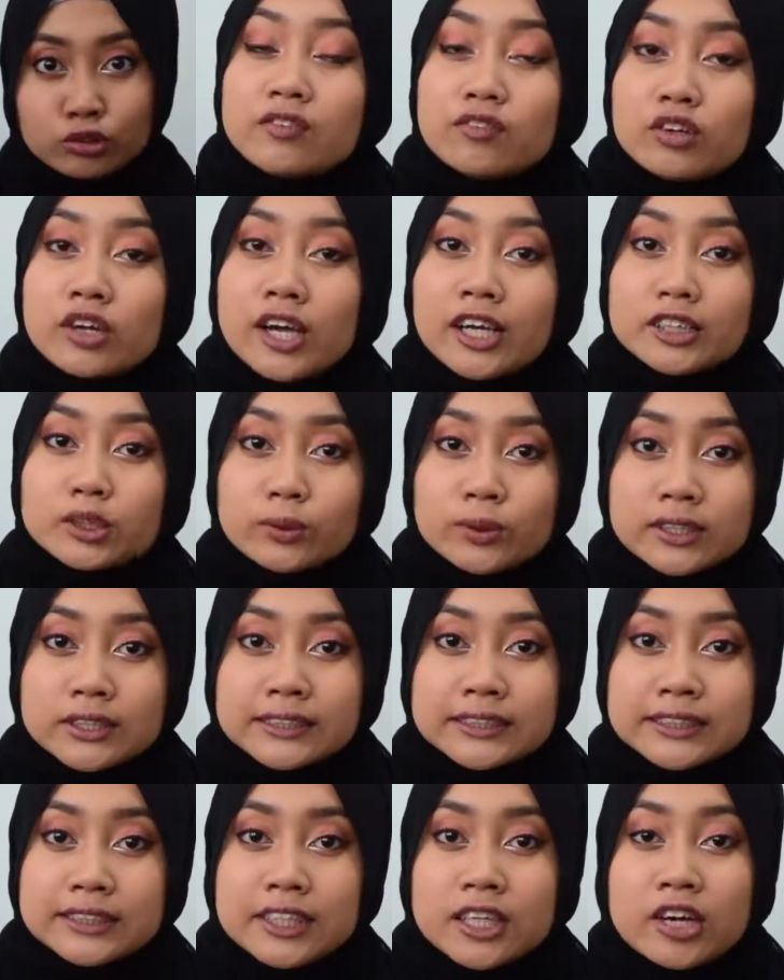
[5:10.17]
If you guys want
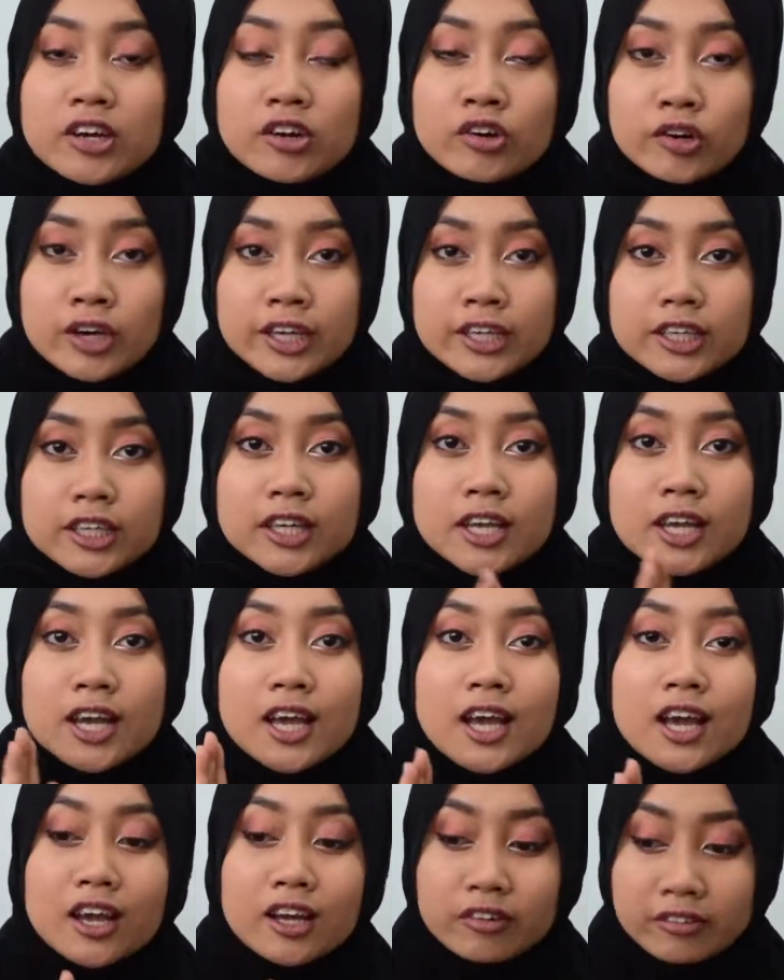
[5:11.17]
to see a red,
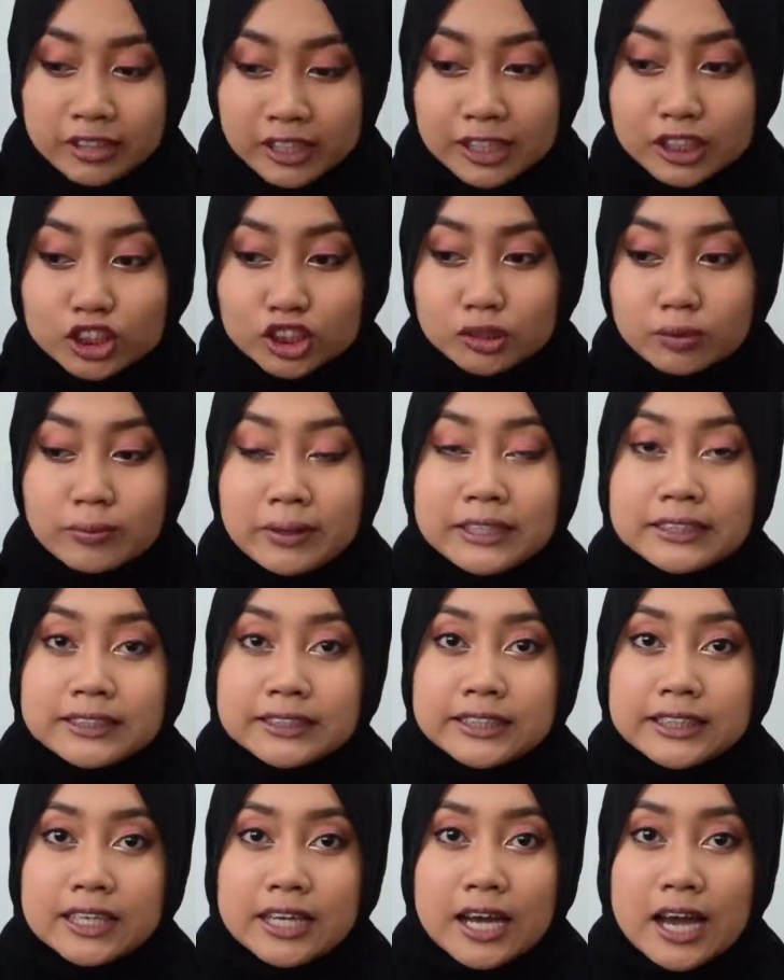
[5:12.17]
really
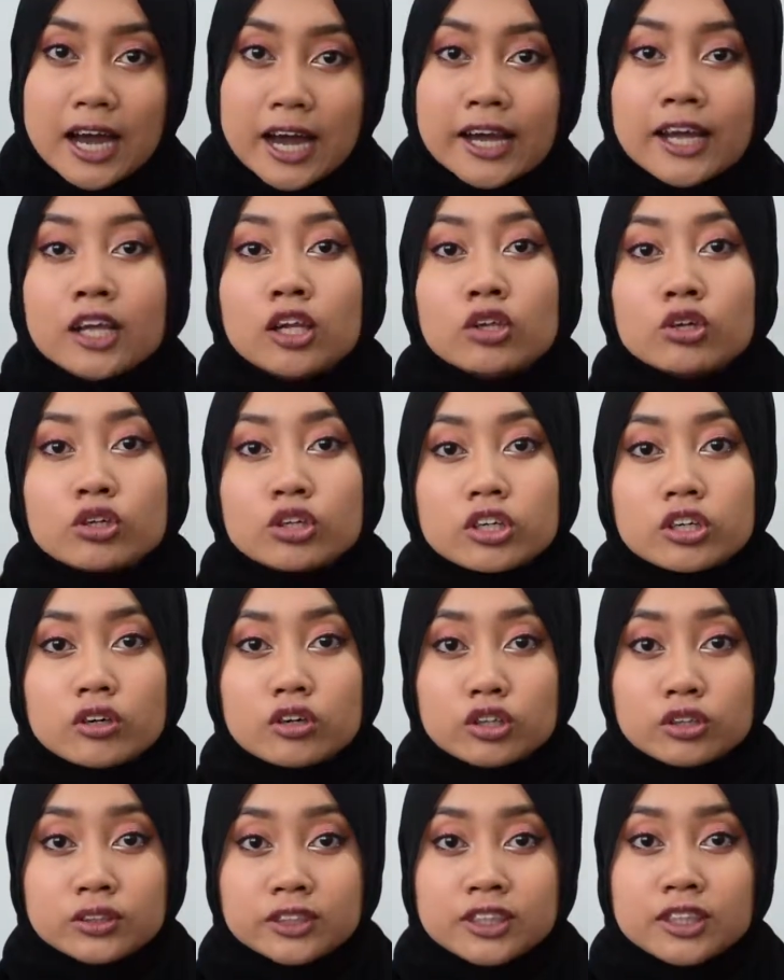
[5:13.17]
dramatic eye look
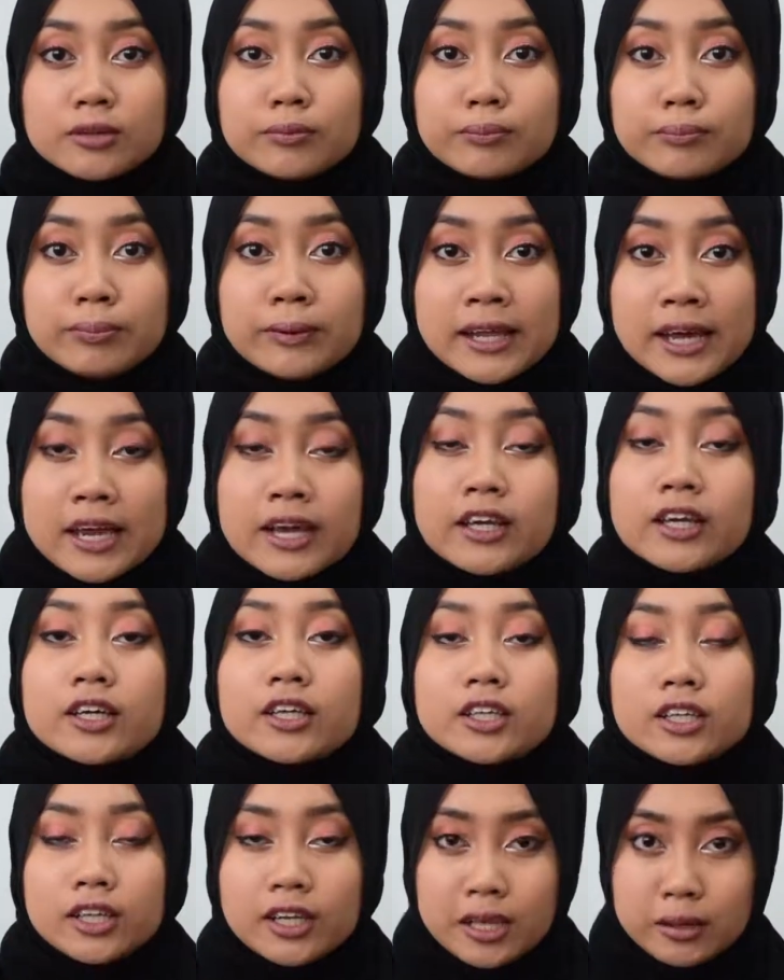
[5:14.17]
using black,
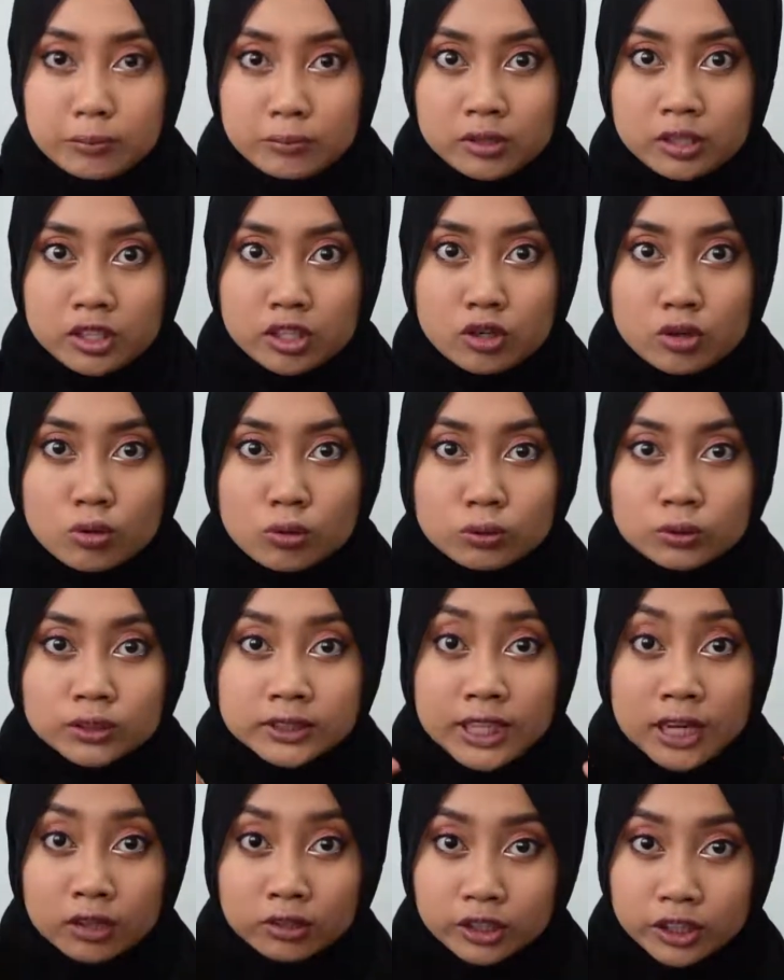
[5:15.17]
let me know
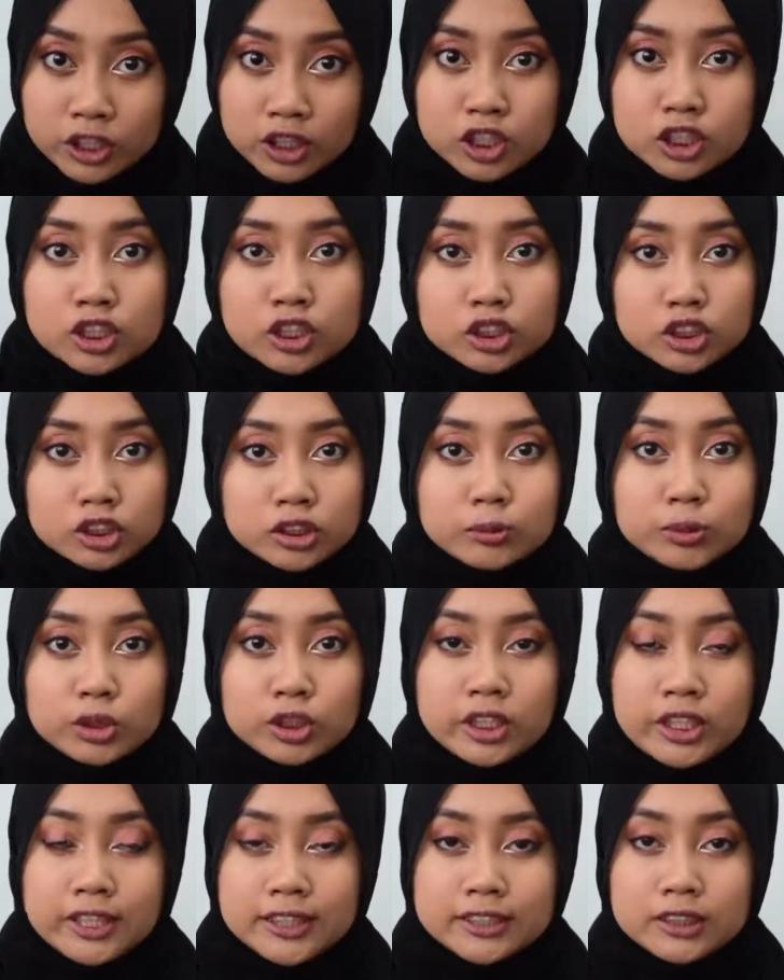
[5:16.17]
down in the
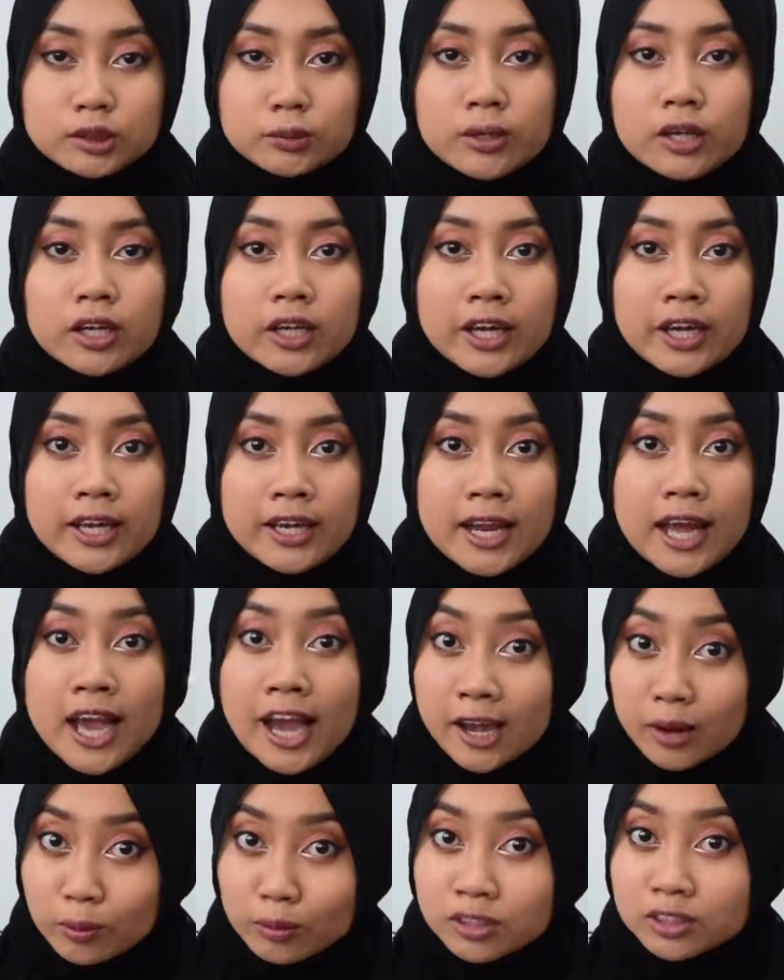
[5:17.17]
description as well and
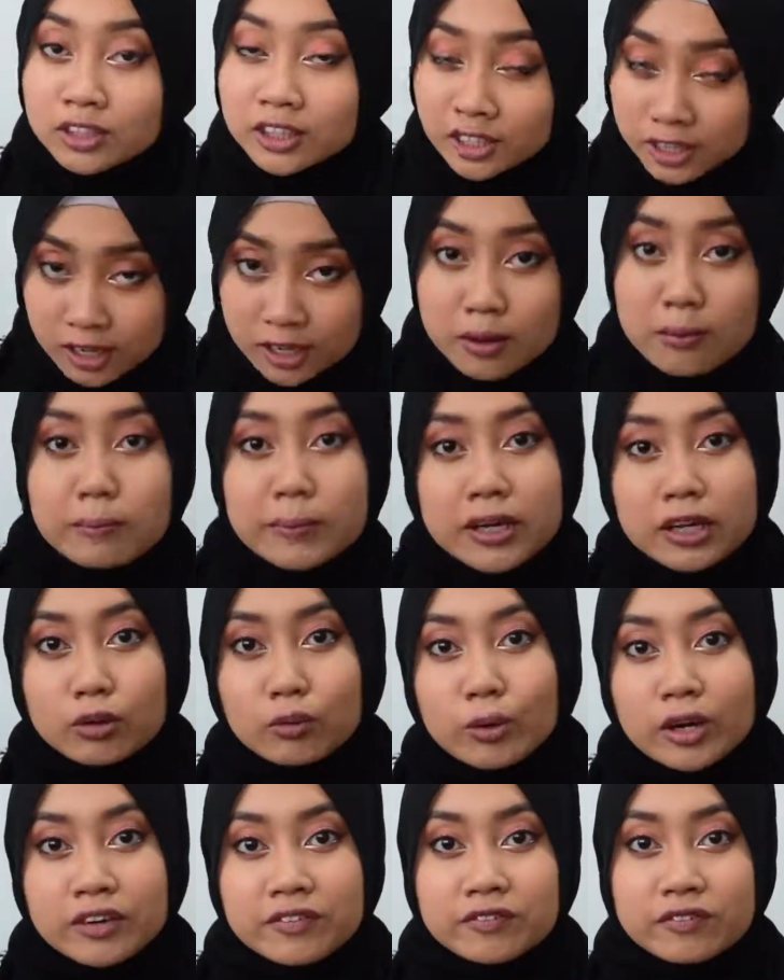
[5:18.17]
I will make
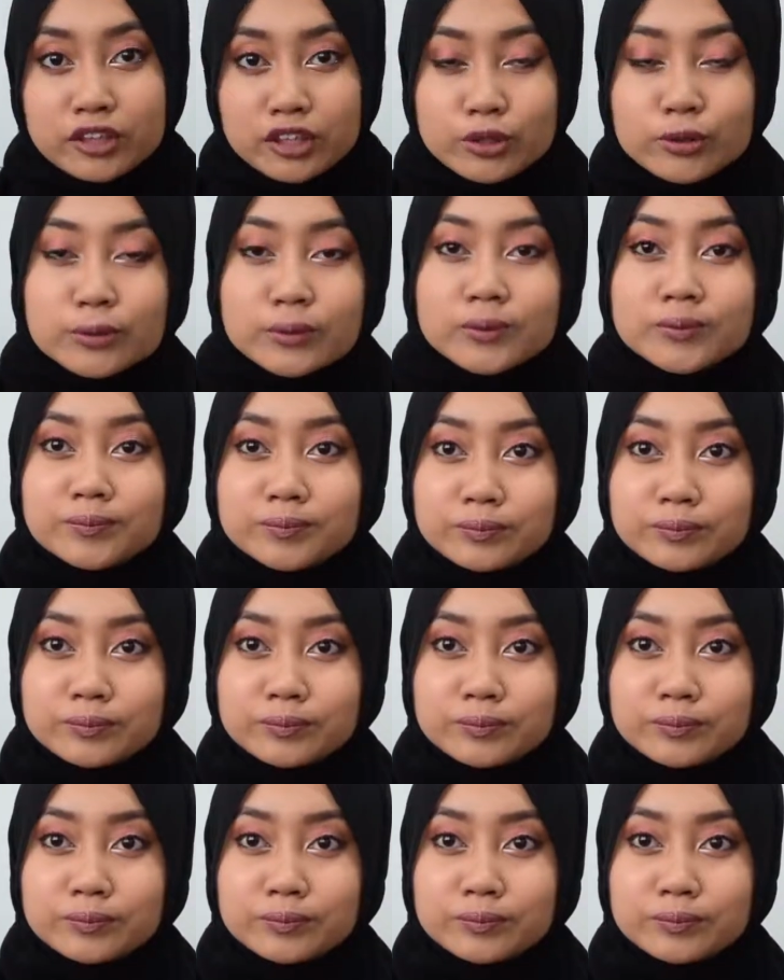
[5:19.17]
one for you.